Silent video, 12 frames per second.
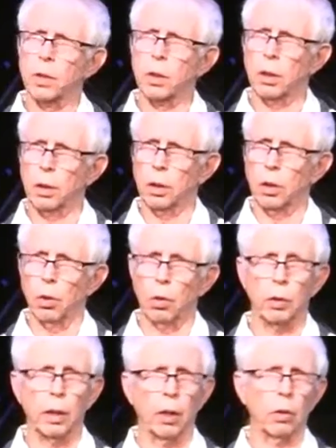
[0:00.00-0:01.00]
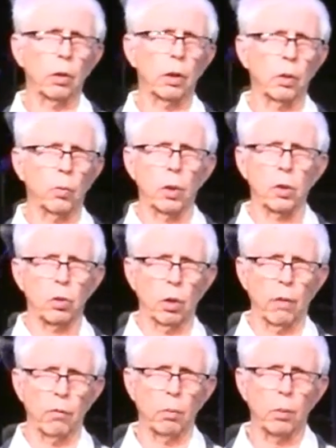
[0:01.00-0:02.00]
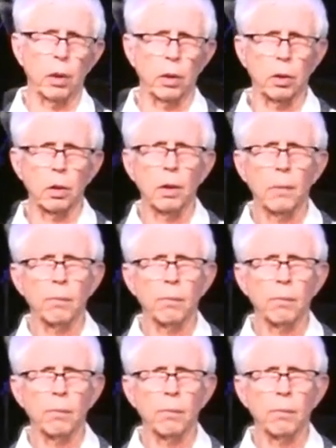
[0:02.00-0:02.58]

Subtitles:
not only the racial level, but in the